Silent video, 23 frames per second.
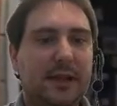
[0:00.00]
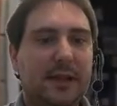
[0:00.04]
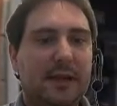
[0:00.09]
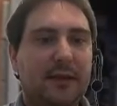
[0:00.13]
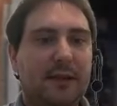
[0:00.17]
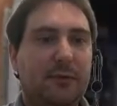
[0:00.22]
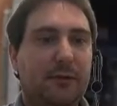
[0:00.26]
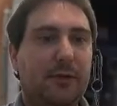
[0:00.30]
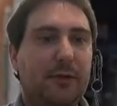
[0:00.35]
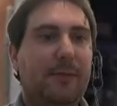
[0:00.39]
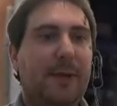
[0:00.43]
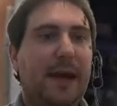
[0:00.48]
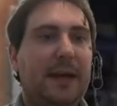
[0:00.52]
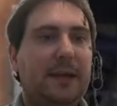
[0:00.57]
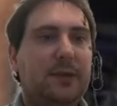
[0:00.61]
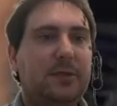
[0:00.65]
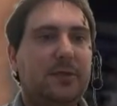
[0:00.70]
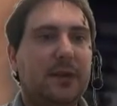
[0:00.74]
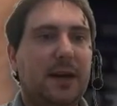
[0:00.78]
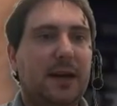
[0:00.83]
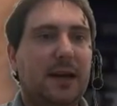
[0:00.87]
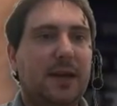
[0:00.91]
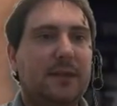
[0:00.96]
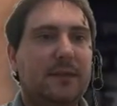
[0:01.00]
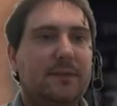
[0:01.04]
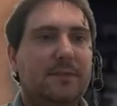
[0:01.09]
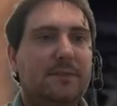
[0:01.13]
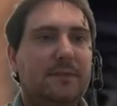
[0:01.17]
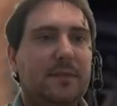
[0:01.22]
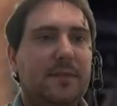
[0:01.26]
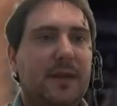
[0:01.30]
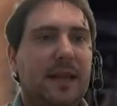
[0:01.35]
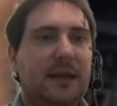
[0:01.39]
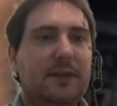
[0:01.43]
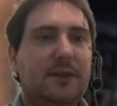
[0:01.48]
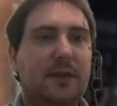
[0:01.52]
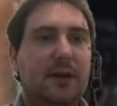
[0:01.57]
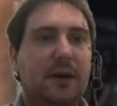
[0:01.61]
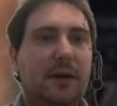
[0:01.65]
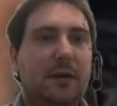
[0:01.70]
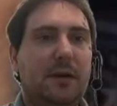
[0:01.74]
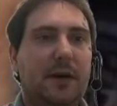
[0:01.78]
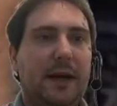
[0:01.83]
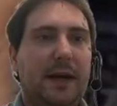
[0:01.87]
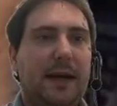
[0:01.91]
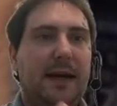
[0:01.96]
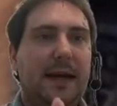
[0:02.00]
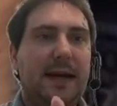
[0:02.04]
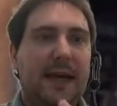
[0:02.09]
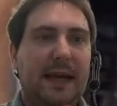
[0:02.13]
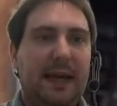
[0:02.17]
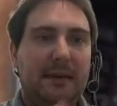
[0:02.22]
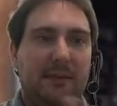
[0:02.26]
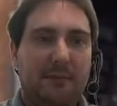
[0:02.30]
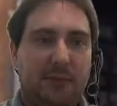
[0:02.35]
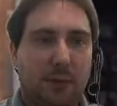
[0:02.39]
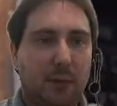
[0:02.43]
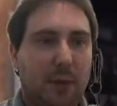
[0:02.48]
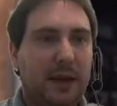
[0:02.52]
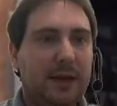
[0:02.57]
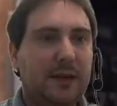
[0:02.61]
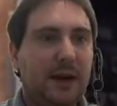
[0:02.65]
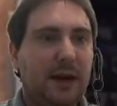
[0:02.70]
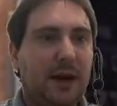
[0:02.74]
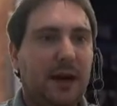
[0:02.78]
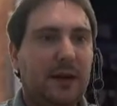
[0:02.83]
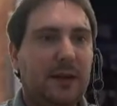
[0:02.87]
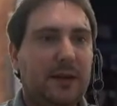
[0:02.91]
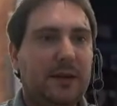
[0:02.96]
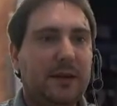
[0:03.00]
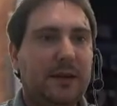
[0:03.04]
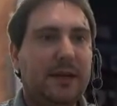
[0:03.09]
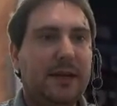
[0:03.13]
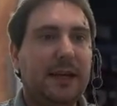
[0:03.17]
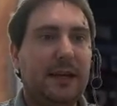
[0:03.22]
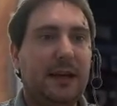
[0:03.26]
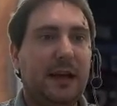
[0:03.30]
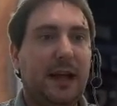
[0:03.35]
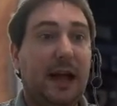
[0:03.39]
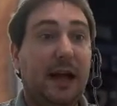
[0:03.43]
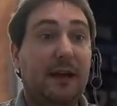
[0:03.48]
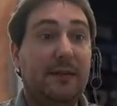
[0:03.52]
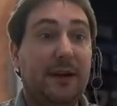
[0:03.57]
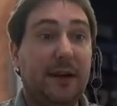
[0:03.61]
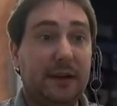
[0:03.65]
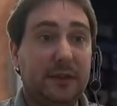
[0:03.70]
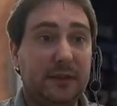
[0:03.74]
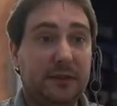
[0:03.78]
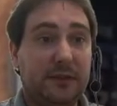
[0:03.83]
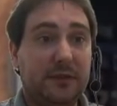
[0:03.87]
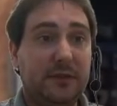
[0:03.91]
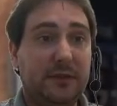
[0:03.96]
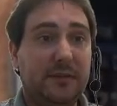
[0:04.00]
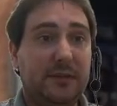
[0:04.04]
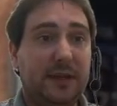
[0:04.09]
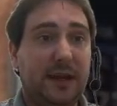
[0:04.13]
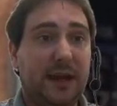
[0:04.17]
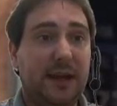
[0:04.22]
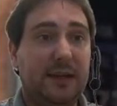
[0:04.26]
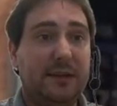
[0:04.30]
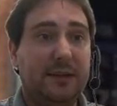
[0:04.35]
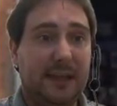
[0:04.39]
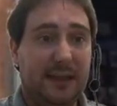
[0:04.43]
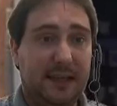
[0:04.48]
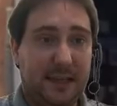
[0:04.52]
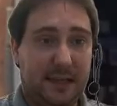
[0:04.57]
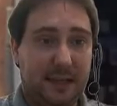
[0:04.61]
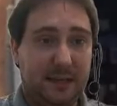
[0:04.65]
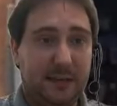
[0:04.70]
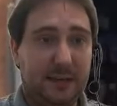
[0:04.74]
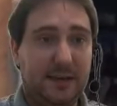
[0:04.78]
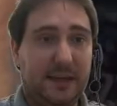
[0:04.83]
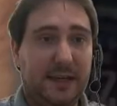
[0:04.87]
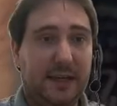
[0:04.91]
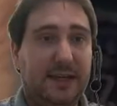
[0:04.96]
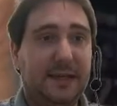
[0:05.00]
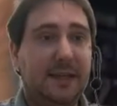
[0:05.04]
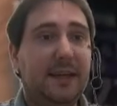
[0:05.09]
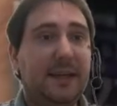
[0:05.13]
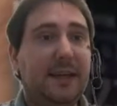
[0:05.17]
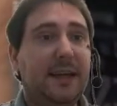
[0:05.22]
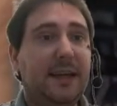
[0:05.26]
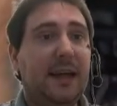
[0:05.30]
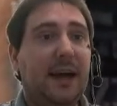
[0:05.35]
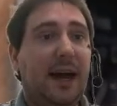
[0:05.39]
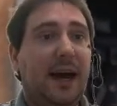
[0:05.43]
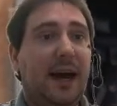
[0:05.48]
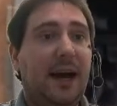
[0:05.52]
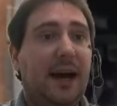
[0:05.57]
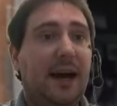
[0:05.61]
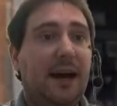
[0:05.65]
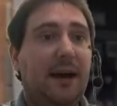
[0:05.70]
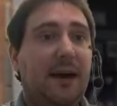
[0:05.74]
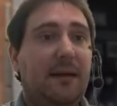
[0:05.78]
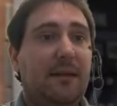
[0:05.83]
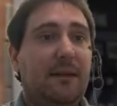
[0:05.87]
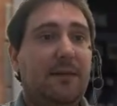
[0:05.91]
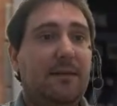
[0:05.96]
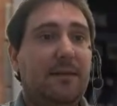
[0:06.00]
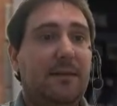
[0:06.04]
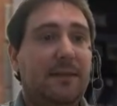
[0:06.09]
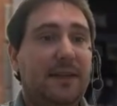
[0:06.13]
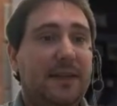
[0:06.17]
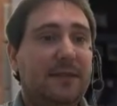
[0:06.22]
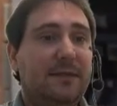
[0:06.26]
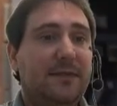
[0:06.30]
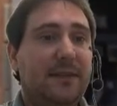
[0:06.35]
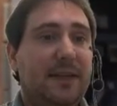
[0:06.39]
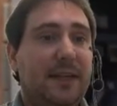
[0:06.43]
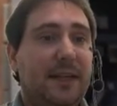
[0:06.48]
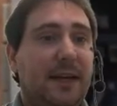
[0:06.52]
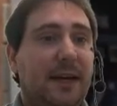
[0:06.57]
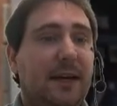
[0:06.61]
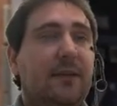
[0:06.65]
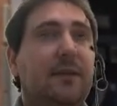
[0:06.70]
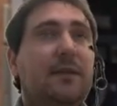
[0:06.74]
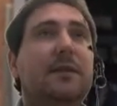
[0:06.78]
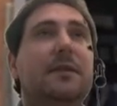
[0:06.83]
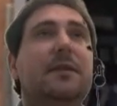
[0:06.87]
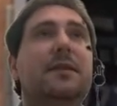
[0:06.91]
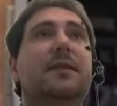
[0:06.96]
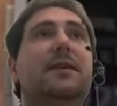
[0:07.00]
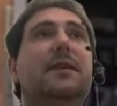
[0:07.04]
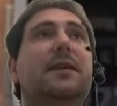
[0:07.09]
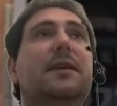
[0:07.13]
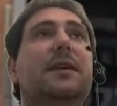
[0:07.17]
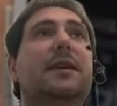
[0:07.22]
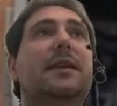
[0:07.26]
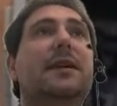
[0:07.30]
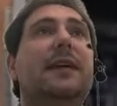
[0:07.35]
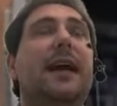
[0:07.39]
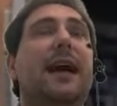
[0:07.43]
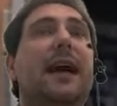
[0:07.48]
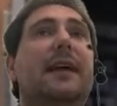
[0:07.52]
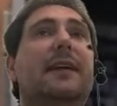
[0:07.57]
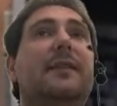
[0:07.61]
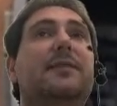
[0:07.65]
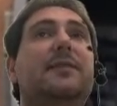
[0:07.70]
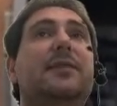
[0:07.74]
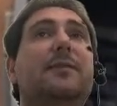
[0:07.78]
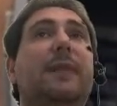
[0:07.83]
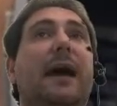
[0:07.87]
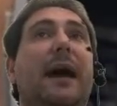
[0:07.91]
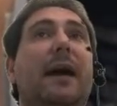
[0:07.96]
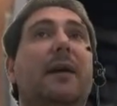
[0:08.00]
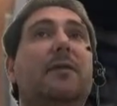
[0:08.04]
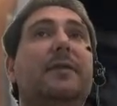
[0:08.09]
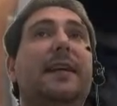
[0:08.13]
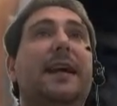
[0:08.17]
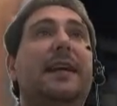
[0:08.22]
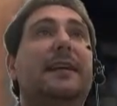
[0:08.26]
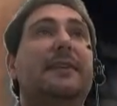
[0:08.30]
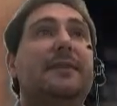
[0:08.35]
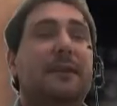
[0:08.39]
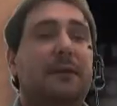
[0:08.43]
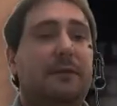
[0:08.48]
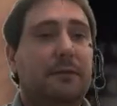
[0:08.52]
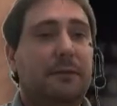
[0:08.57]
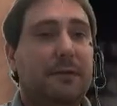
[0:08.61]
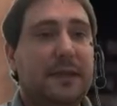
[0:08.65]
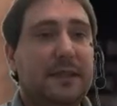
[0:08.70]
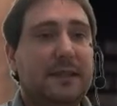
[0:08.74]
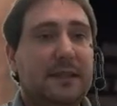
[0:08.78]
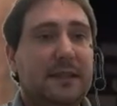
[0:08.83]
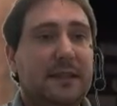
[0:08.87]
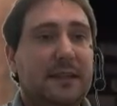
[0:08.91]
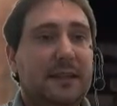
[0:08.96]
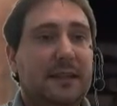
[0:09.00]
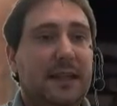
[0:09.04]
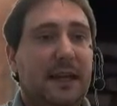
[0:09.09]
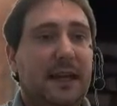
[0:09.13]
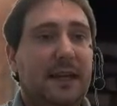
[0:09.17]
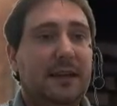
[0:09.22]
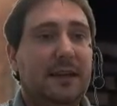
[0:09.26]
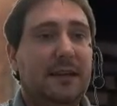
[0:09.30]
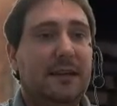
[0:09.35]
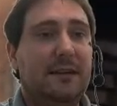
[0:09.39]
through Patreon. So, for $1, you get a lot of our exclusive content, including this video, and some outtakes that were recently done